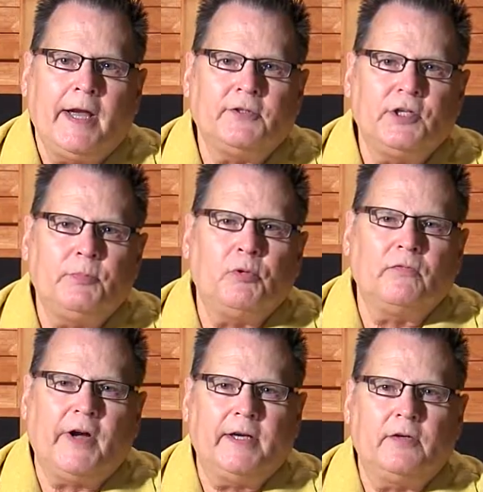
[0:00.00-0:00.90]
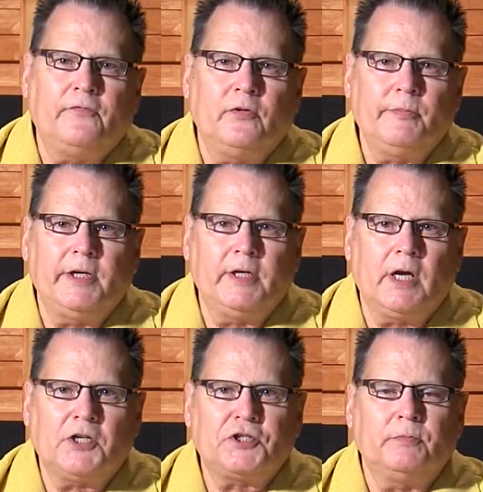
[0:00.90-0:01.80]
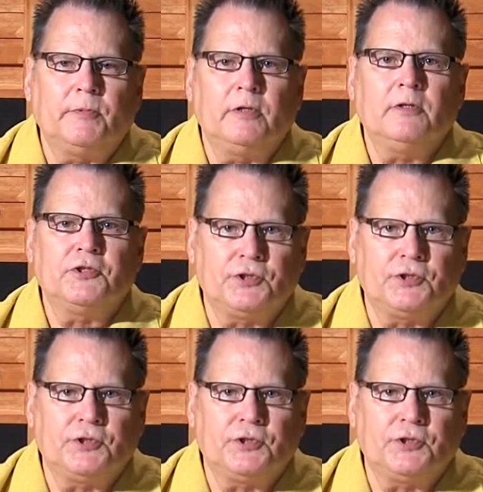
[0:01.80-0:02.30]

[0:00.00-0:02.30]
And she provided for me customer